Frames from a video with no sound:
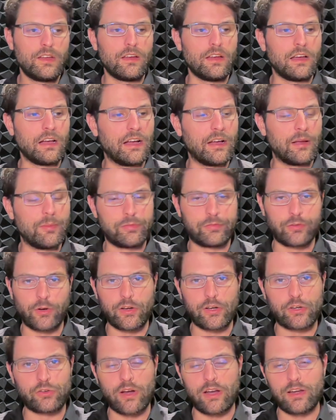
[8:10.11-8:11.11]

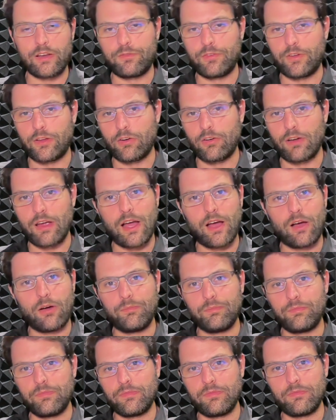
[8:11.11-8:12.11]
Started trying to figure out
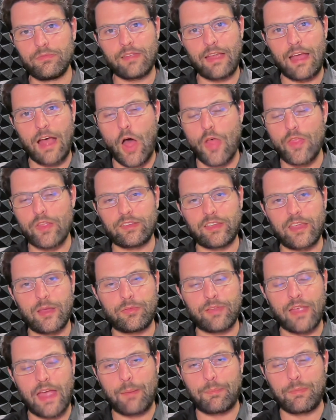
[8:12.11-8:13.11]
how this
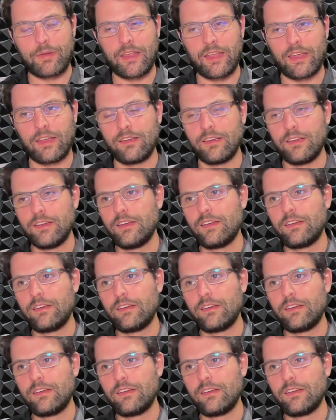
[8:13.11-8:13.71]
keeps happening.